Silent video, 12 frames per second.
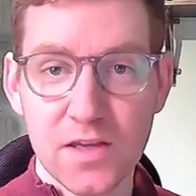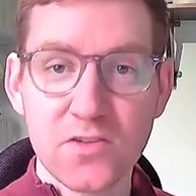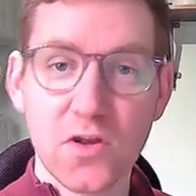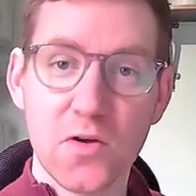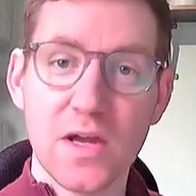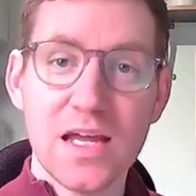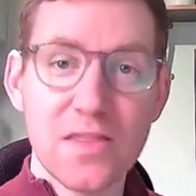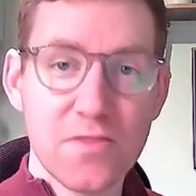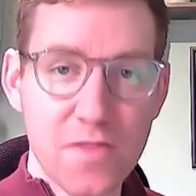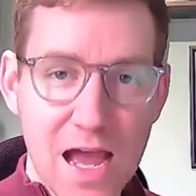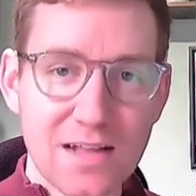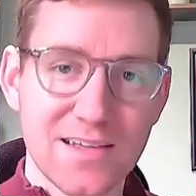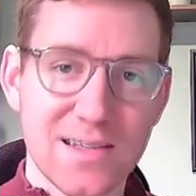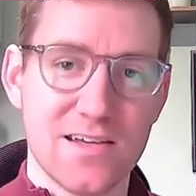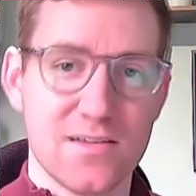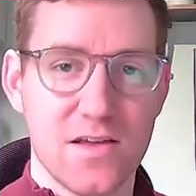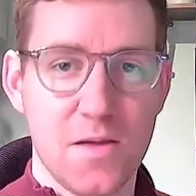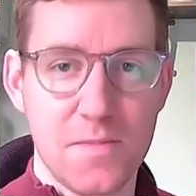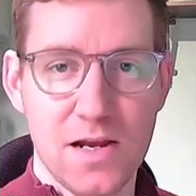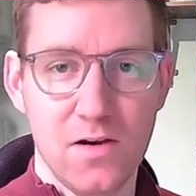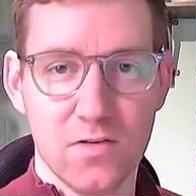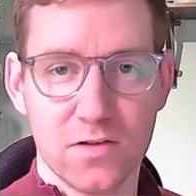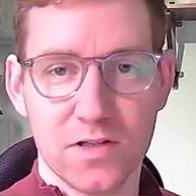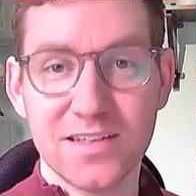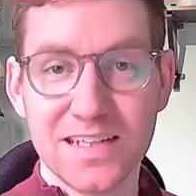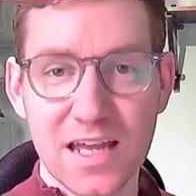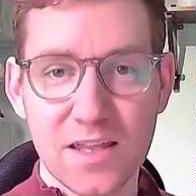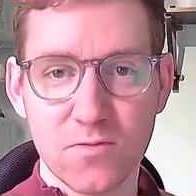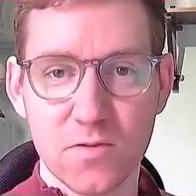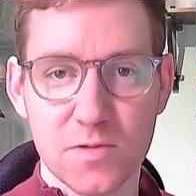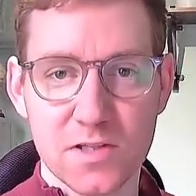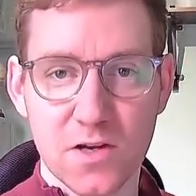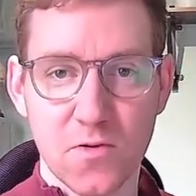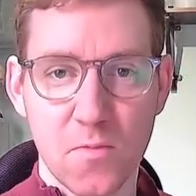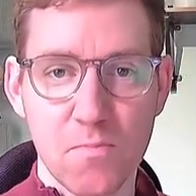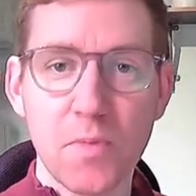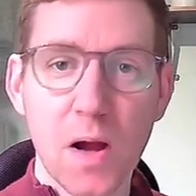So that takes a bit longer to get through the material.